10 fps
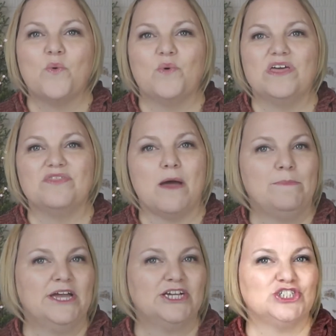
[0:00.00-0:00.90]
with a
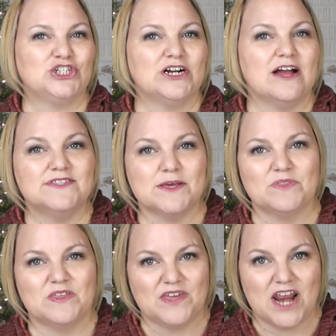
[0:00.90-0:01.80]
picture of
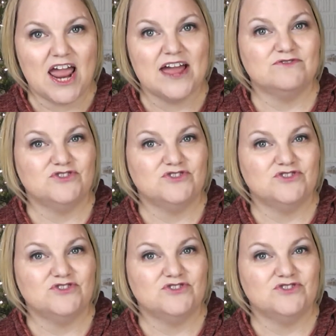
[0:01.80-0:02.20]
something that I have